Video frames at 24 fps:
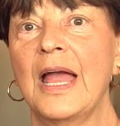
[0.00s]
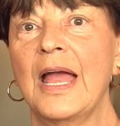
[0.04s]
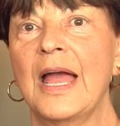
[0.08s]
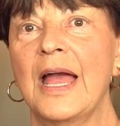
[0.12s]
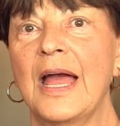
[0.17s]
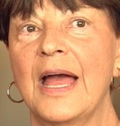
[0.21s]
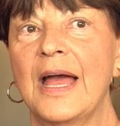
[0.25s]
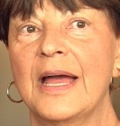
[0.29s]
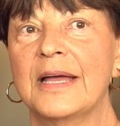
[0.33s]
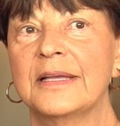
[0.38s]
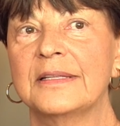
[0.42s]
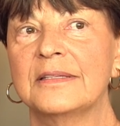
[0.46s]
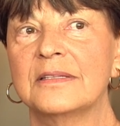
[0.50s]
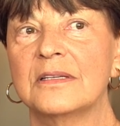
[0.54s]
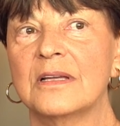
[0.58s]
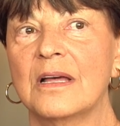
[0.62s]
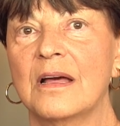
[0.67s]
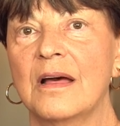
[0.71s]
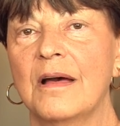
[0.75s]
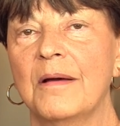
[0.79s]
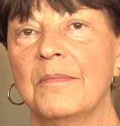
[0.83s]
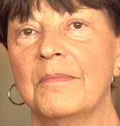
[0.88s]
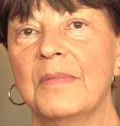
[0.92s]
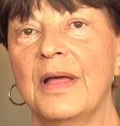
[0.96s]
And,
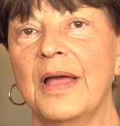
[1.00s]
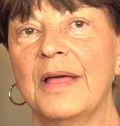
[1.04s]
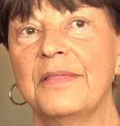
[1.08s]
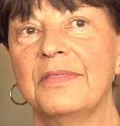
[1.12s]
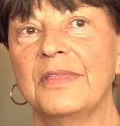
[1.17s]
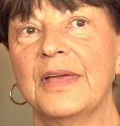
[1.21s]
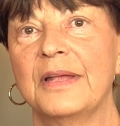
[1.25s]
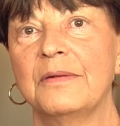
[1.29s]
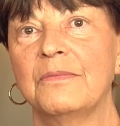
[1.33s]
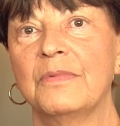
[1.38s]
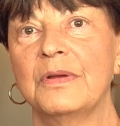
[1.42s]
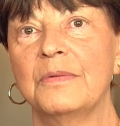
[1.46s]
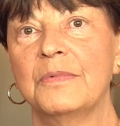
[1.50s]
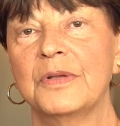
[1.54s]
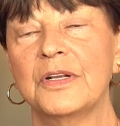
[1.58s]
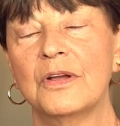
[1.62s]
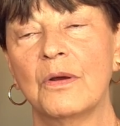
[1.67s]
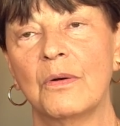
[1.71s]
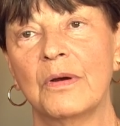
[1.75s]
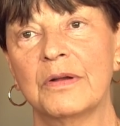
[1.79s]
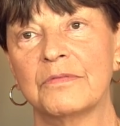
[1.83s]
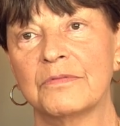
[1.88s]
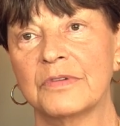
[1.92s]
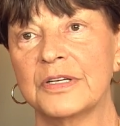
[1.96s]
um, and then we would
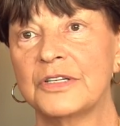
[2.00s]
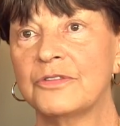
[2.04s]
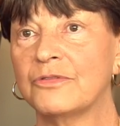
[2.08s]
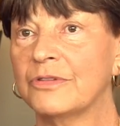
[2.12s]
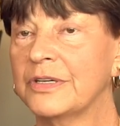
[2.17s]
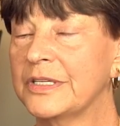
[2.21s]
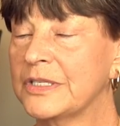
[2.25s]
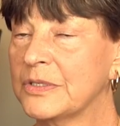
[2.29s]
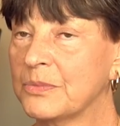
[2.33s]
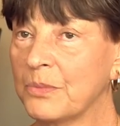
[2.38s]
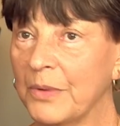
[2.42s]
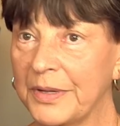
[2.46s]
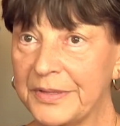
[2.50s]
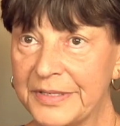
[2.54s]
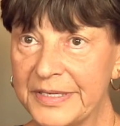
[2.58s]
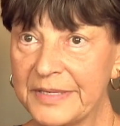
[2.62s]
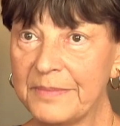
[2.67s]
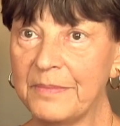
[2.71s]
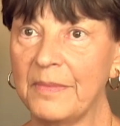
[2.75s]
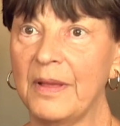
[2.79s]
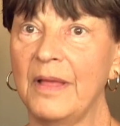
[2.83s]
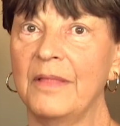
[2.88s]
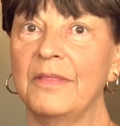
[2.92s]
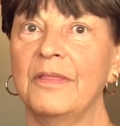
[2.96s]
go on retreats once
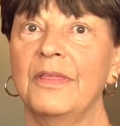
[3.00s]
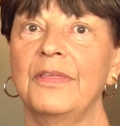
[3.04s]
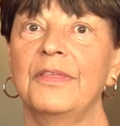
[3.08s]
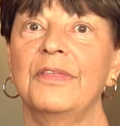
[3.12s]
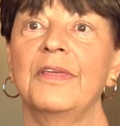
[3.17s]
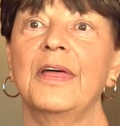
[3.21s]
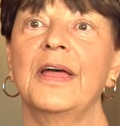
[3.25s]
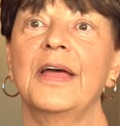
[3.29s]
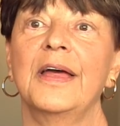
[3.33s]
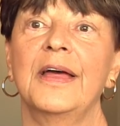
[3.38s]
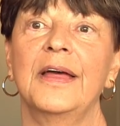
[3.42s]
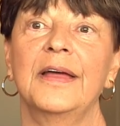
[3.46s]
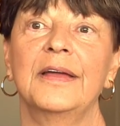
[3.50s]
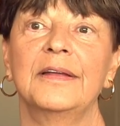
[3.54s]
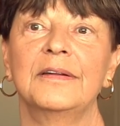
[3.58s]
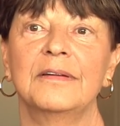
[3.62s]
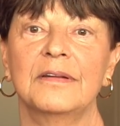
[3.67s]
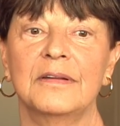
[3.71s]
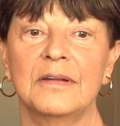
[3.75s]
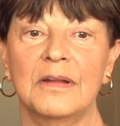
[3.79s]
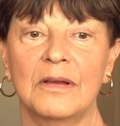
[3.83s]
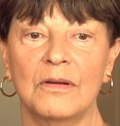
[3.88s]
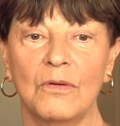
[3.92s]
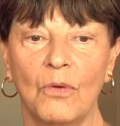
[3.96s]
a month,
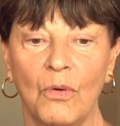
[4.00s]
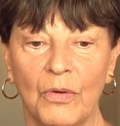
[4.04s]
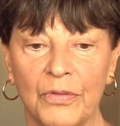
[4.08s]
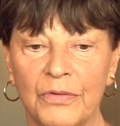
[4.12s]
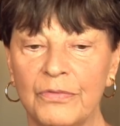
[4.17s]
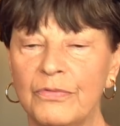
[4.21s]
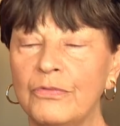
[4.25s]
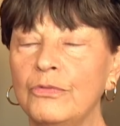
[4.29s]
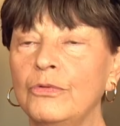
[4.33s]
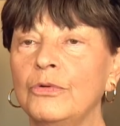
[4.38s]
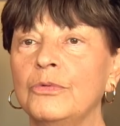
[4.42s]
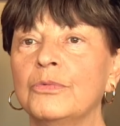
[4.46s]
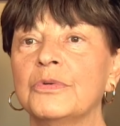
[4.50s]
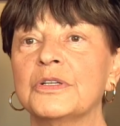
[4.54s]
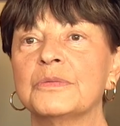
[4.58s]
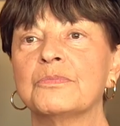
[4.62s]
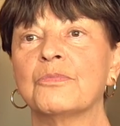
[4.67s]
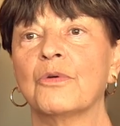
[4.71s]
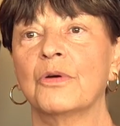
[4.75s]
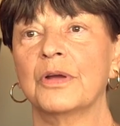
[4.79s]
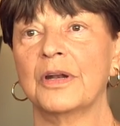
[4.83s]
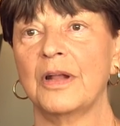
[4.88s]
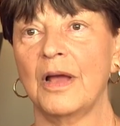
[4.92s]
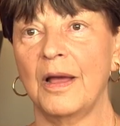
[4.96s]
and all the food was
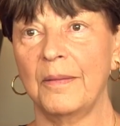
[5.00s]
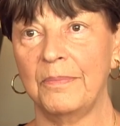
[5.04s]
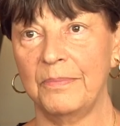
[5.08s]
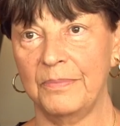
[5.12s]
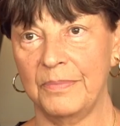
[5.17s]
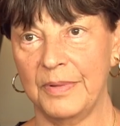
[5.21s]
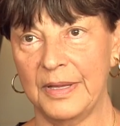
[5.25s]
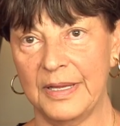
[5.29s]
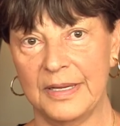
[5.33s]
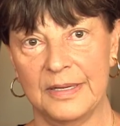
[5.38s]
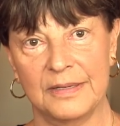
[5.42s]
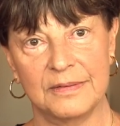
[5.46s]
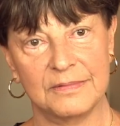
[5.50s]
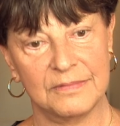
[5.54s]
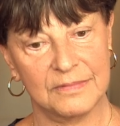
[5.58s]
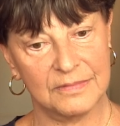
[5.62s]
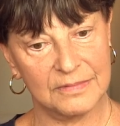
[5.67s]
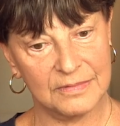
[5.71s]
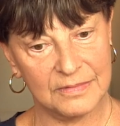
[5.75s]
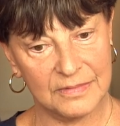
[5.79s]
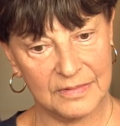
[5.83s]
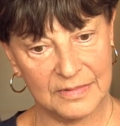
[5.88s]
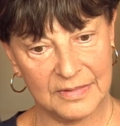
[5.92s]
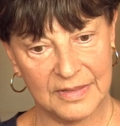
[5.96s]
brought up, and
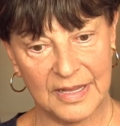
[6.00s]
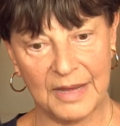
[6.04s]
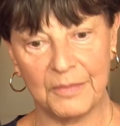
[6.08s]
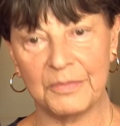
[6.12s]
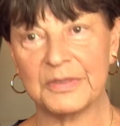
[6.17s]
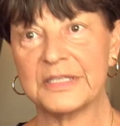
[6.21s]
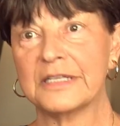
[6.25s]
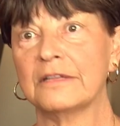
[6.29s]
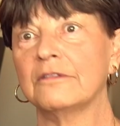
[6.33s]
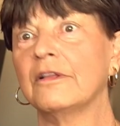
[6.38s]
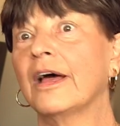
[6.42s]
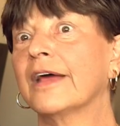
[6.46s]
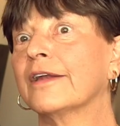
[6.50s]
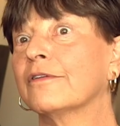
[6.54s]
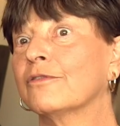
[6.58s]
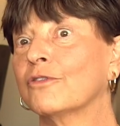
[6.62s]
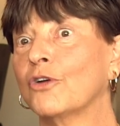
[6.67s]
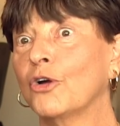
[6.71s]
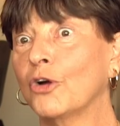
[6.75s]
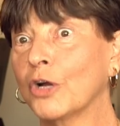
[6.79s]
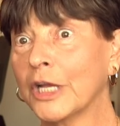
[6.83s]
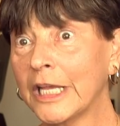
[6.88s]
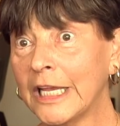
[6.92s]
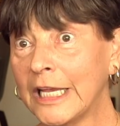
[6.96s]
that was a lot of
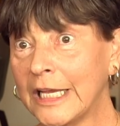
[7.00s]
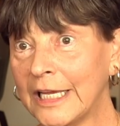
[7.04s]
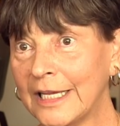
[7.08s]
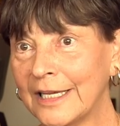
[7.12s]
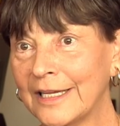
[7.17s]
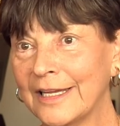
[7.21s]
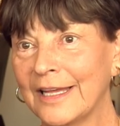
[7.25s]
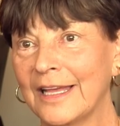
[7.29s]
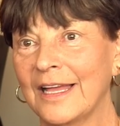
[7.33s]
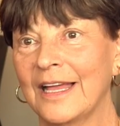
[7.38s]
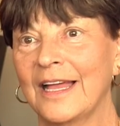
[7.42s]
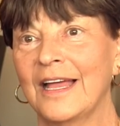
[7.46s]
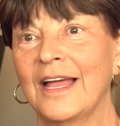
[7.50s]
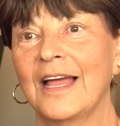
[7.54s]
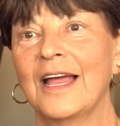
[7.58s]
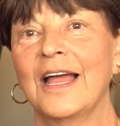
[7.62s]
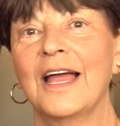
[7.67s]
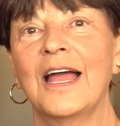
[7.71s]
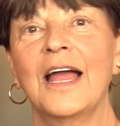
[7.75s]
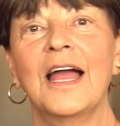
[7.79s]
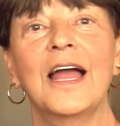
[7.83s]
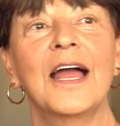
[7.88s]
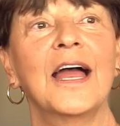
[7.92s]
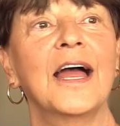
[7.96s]
cooking.
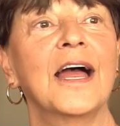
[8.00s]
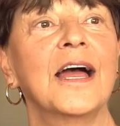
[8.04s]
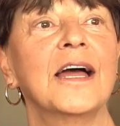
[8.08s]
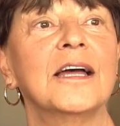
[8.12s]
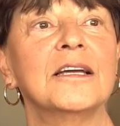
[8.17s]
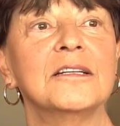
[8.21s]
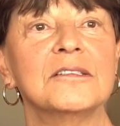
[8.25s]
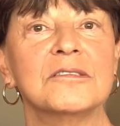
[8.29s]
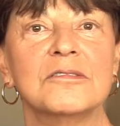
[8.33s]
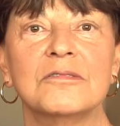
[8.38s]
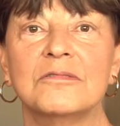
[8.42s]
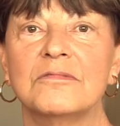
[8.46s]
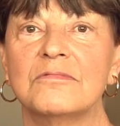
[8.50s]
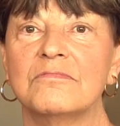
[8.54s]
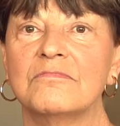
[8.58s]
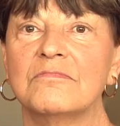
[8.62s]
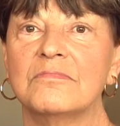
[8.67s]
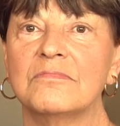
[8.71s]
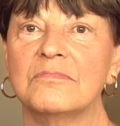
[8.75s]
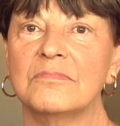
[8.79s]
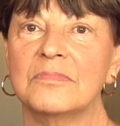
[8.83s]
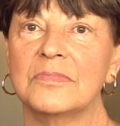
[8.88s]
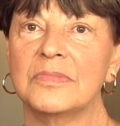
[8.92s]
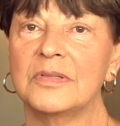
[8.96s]
And
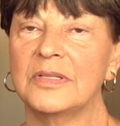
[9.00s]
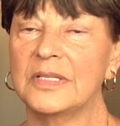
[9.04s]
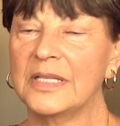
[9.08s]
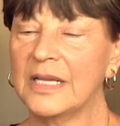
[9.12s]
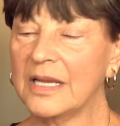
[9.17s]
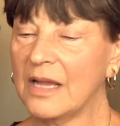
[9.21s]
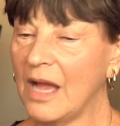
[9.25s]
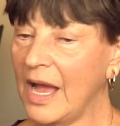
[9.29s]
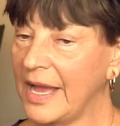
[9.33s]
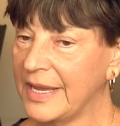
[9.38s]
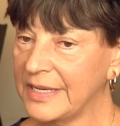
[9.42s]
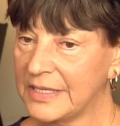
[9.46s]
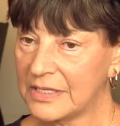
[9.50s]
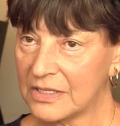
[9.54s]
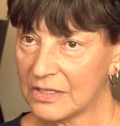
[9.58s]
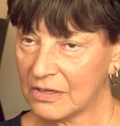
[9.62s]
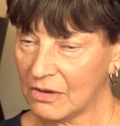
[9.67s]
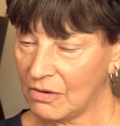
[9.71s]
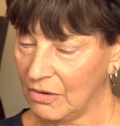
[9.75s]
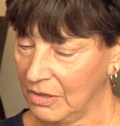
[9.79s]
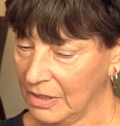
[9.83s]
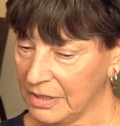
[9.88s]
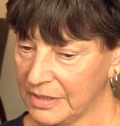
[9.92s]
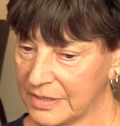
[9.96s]
the guys
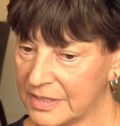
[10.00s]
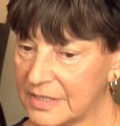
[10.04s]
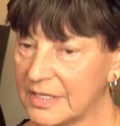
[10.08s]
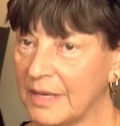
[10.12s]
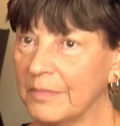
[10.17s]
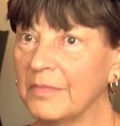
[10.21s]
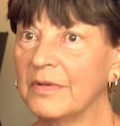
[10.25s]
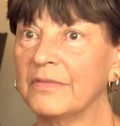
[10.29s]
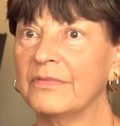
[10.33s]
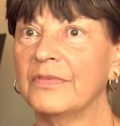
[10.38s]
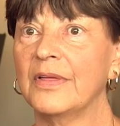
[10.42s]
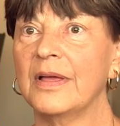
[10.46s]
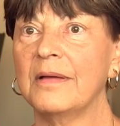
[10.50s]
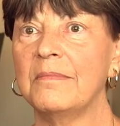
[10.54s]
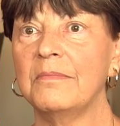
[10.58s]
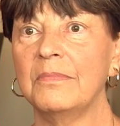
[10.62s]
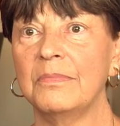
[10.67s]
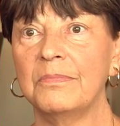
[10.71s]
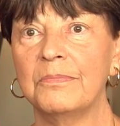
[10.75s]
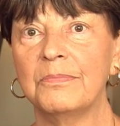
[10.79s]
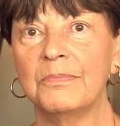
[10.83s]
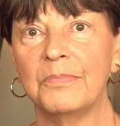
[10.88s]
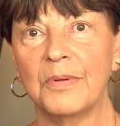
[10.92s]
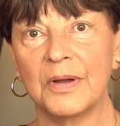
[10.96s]
cooked, some of
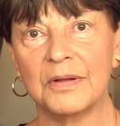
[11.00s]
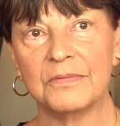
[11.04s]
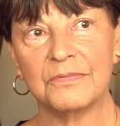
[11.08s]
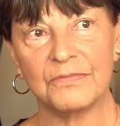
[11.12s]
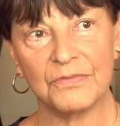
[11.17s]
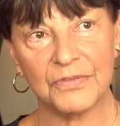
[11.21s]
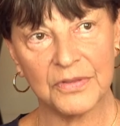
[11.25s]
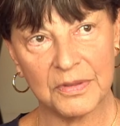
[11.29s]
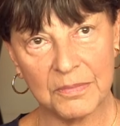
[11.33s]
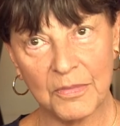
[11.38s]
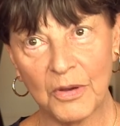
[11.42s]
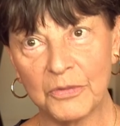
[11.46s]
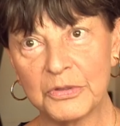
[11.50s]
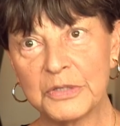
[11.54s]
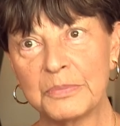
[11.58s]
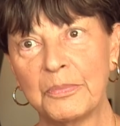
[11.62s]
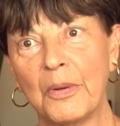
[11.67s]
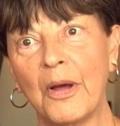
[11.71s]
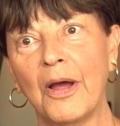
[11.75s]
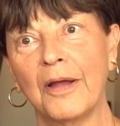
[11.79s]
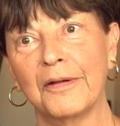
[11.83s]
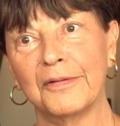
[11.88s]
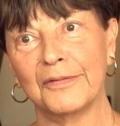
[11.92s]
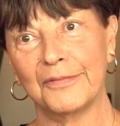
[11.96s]
them, but for the most
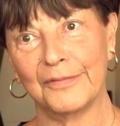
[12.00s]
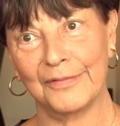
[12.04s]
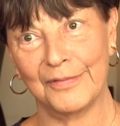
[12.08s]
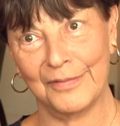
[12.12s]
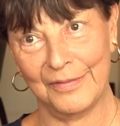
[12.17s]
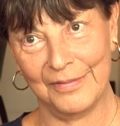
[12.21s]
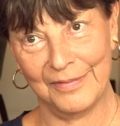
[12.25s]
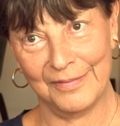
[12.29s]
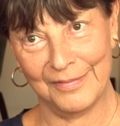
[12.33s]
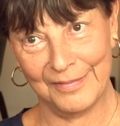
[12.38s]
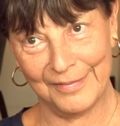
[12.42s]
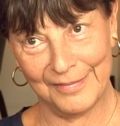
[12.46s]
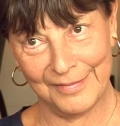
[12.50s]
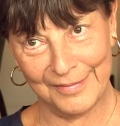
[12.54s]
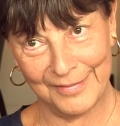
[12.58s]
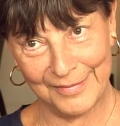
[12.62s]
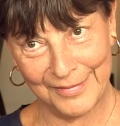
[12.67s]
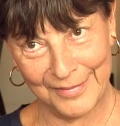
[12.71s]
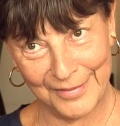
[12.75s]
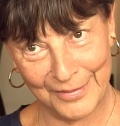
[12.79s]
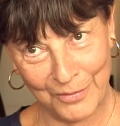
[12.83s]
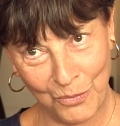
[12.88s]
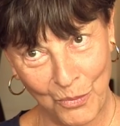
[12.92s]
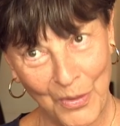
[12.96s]
part,
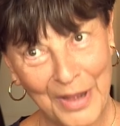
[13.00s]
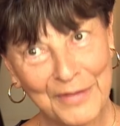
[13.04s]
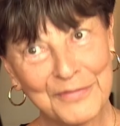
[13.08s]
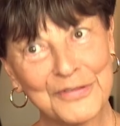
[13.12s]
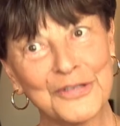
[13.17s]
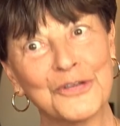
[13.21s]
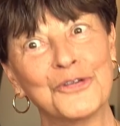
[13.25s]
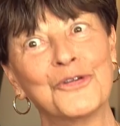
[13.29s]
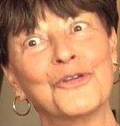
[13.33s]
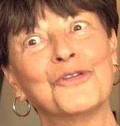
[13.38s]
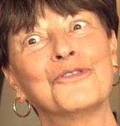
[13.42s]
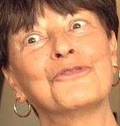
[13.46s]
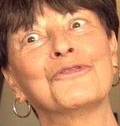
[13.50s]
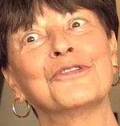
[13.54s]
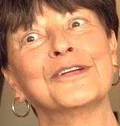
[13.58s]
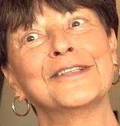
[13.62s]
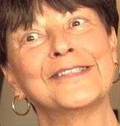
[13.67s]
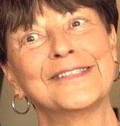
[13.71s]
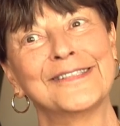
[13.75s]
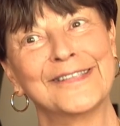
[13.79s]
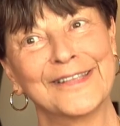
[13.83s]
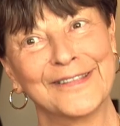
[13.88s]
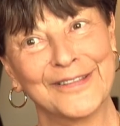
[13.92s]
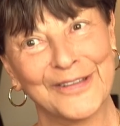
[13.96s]
the wives and
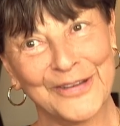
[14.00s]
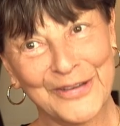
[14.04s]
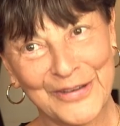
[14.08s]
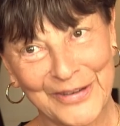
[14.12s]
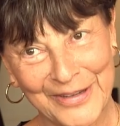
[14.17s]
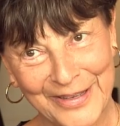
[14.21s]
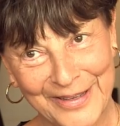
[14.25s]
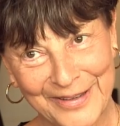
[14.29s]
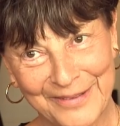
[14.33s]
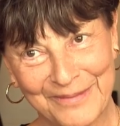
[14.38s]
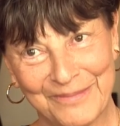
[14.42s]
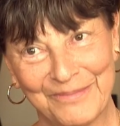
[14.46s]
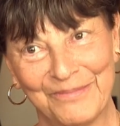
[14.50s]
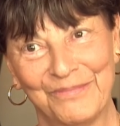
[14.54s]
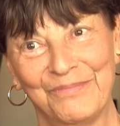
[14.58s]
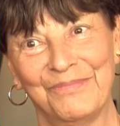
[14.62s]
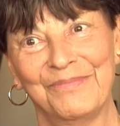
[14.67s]
girlfriends did the cooking.